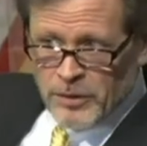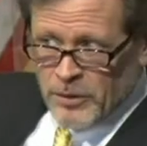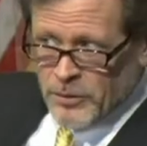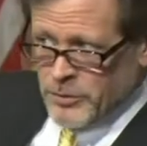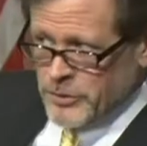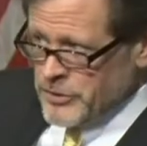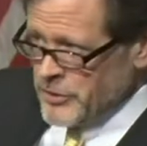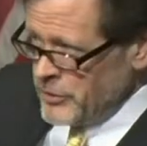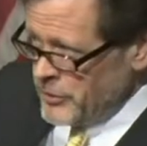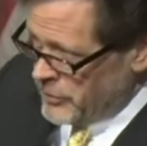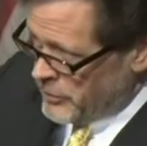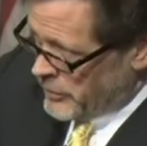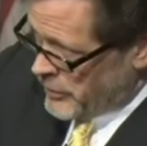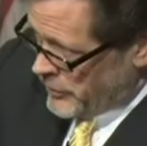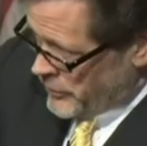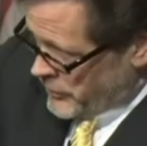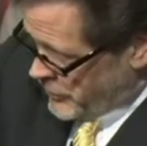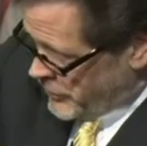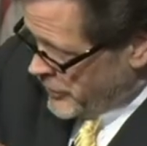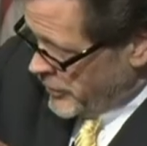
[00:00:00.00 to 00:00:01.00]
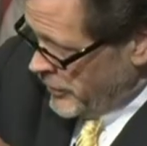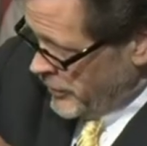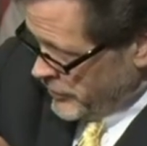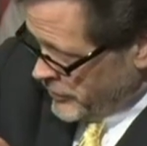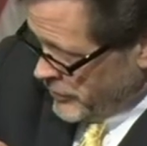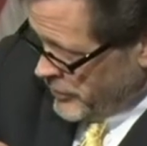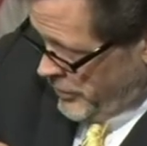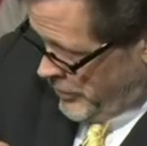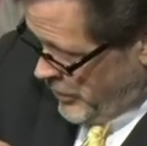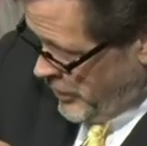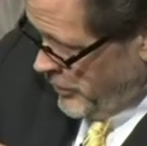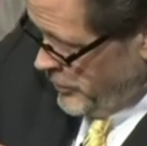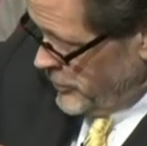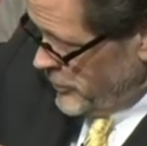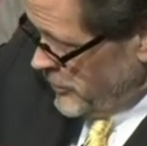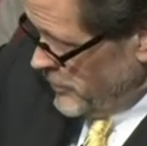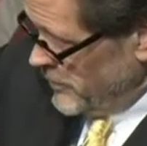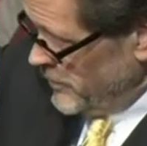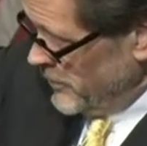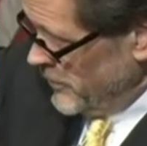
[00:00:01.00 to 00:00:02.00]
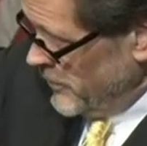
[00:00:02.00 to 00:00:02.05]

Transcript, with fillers: What's he doing? He's looking at the crowds.